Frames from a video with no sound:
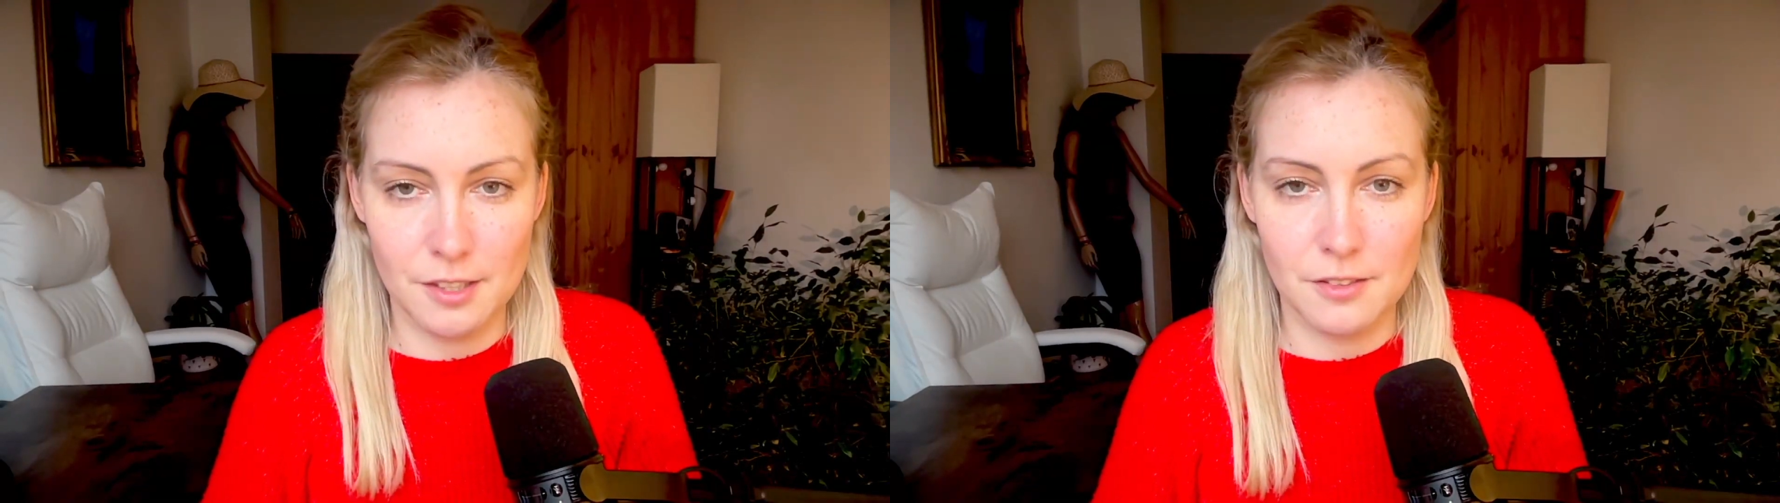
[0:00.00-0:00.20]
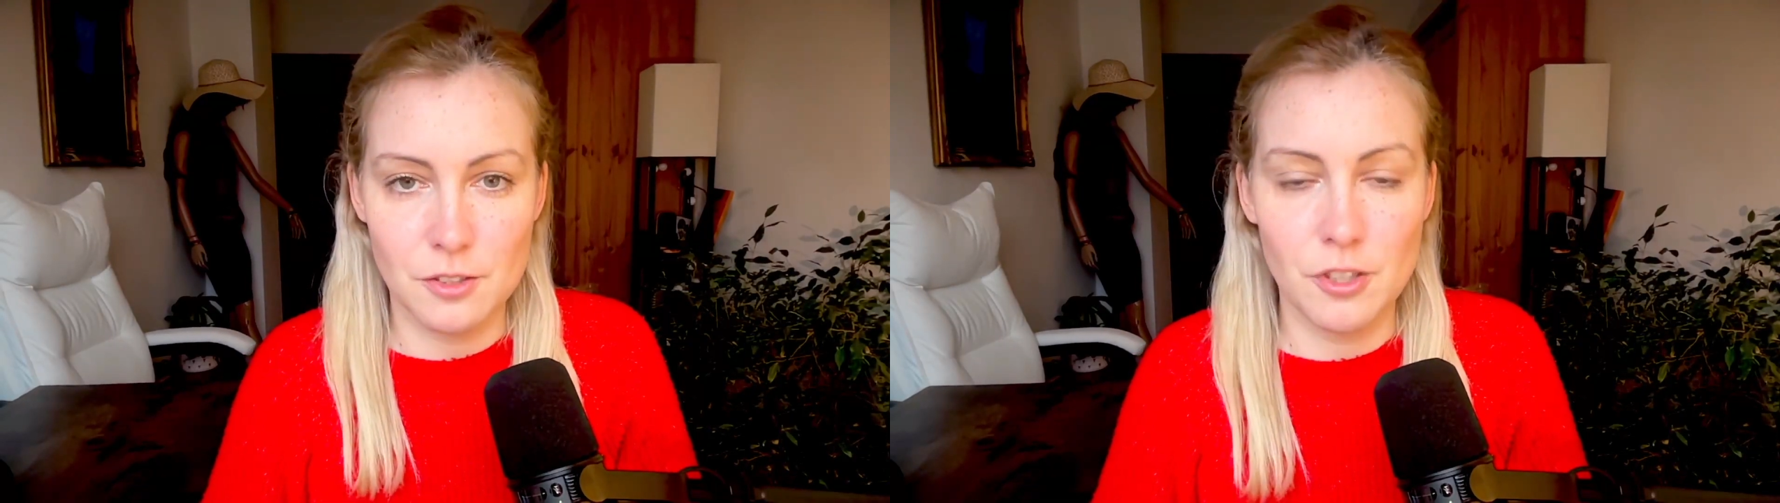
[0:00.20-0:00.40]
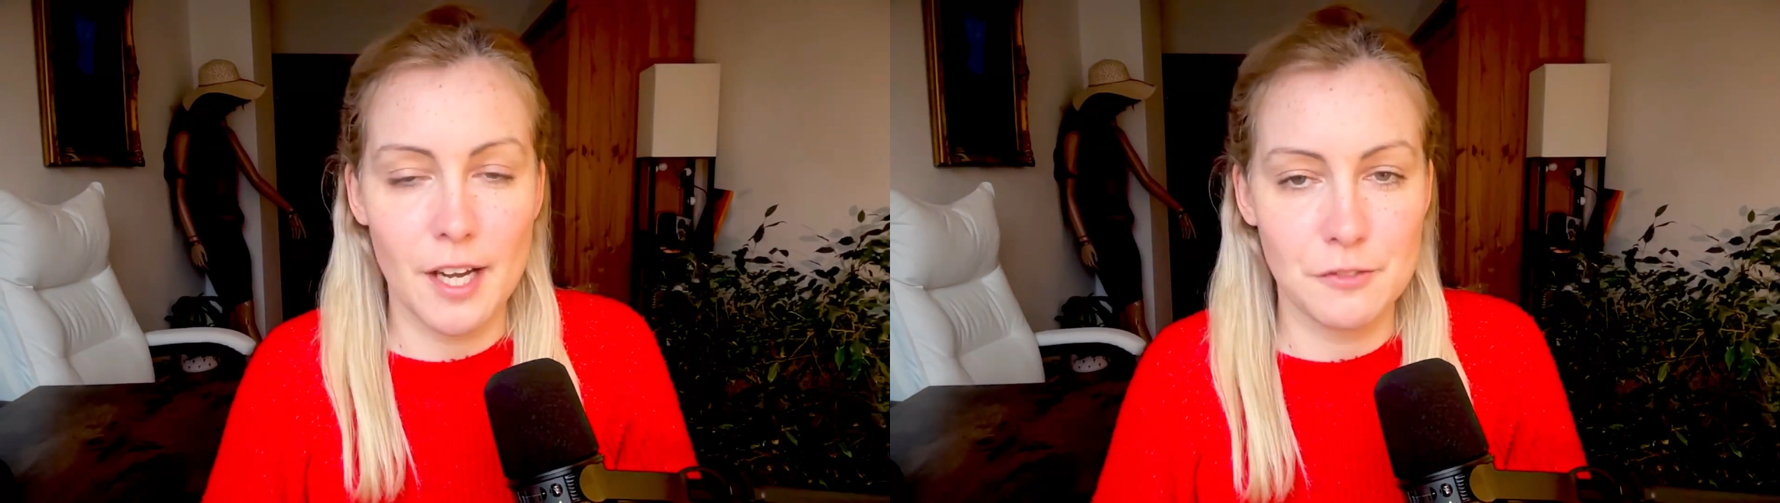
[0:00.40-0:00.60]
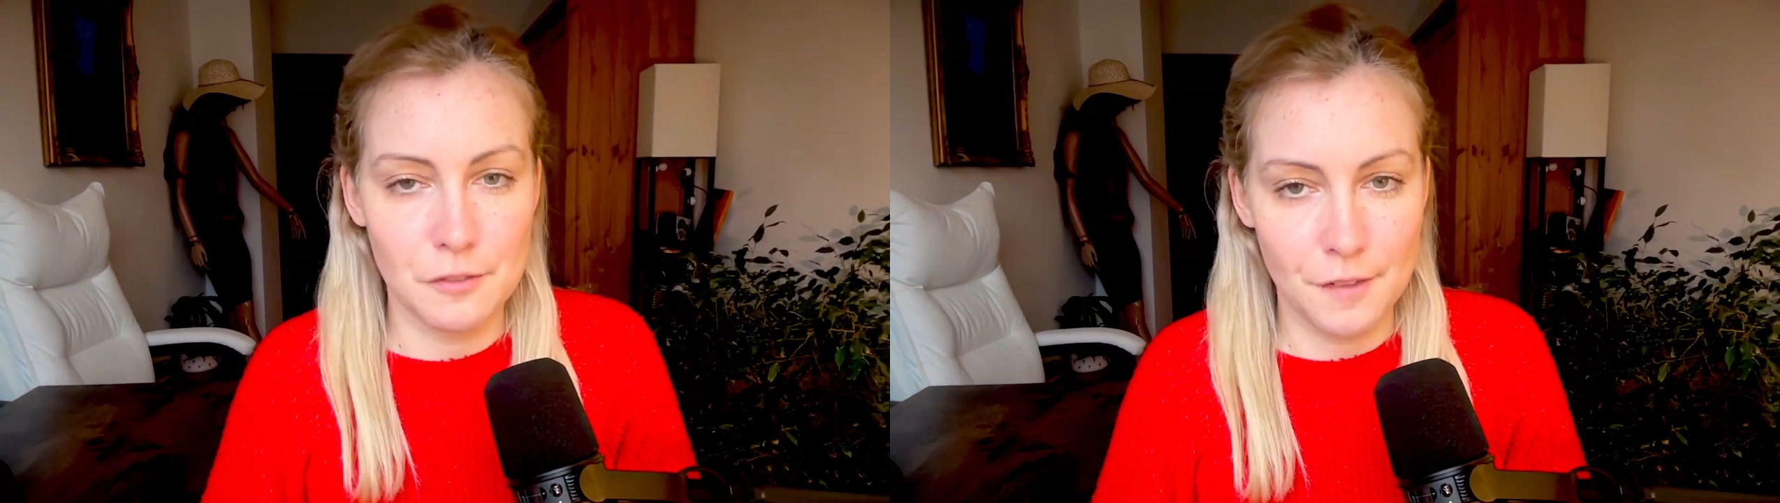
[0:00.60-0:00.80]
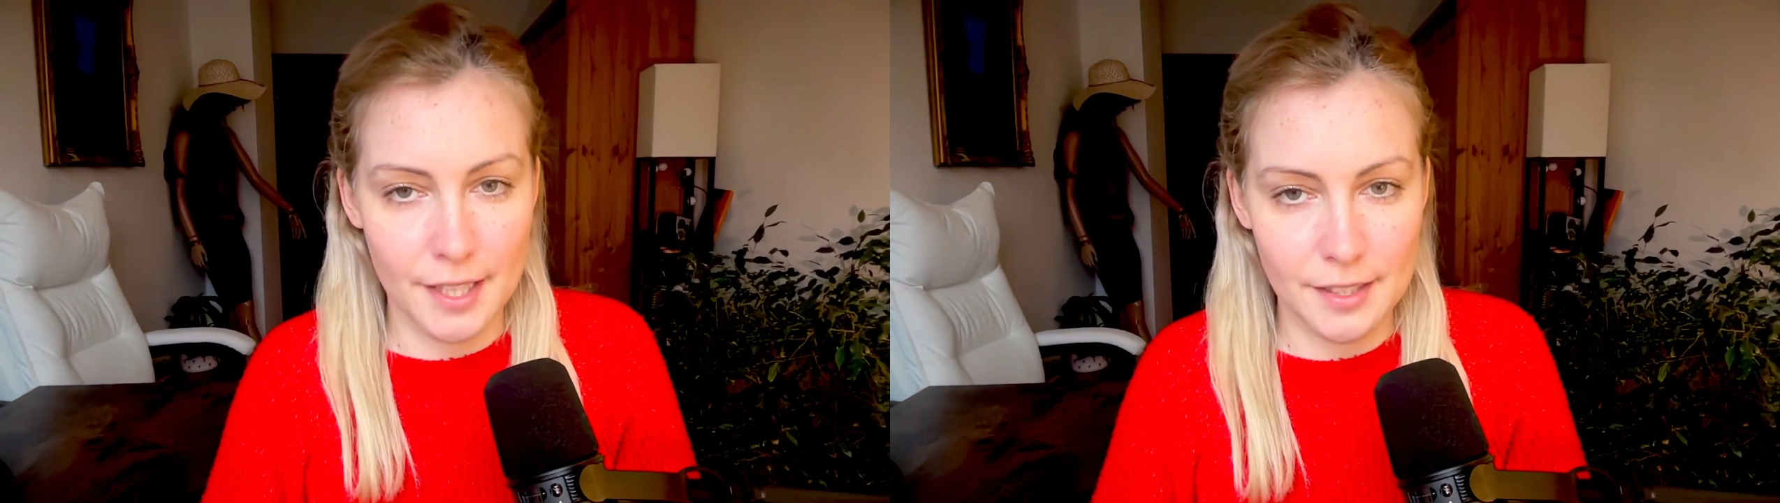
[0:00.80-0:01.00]
So you have to
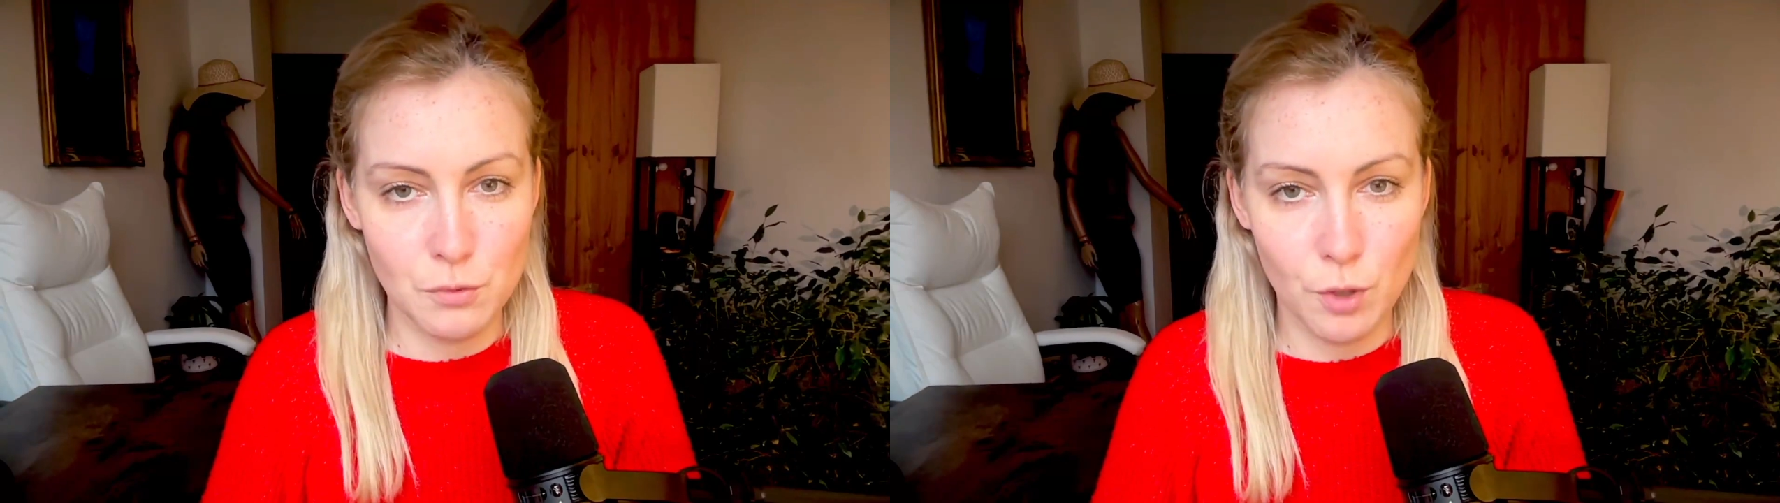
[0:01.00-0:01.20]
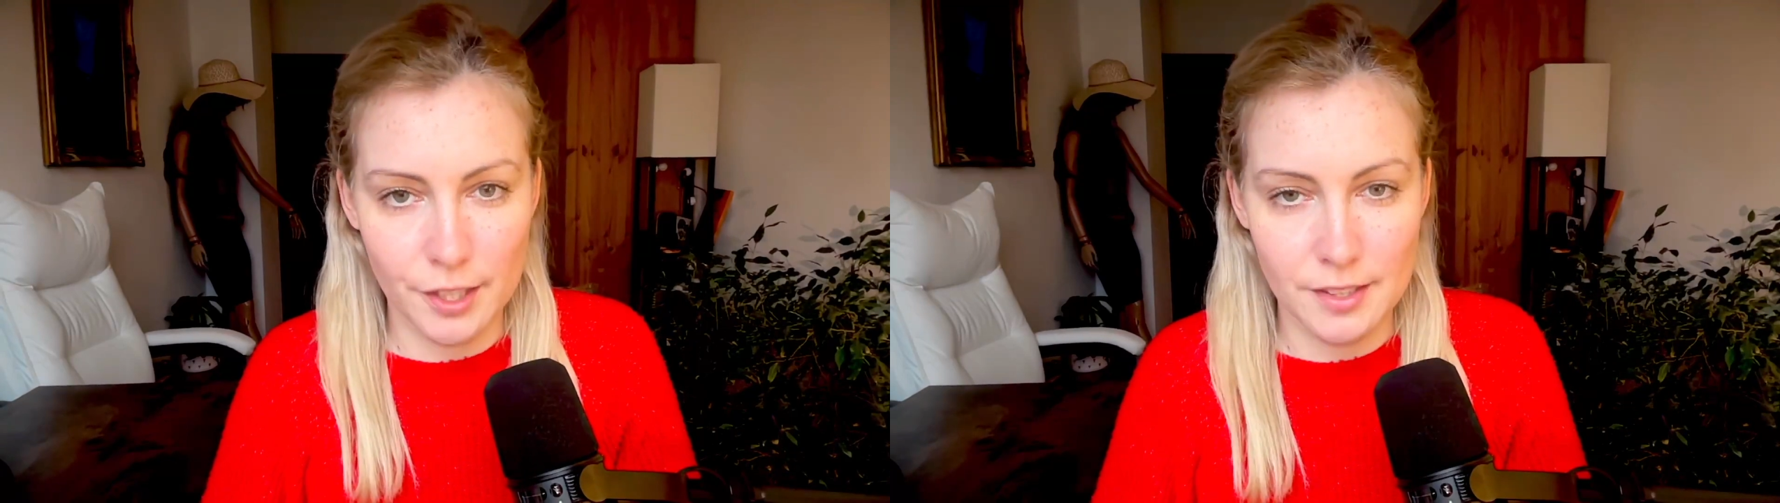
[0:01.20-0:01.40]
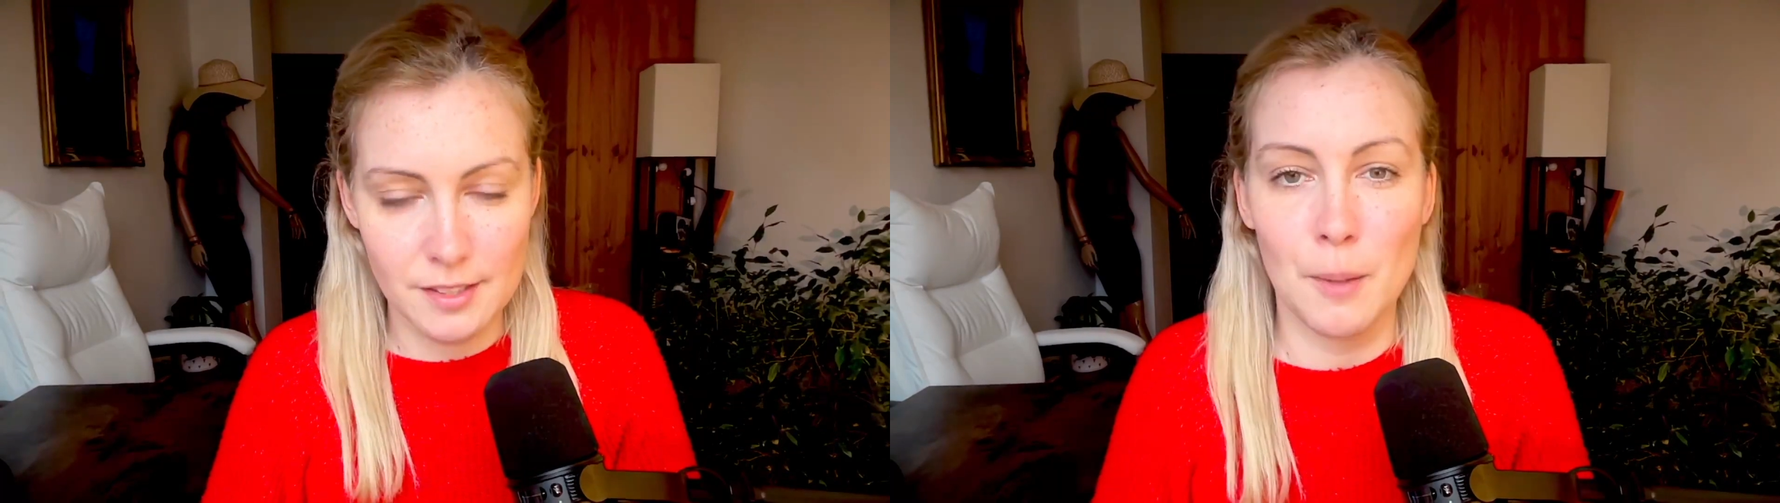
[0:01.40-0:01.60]
file it once,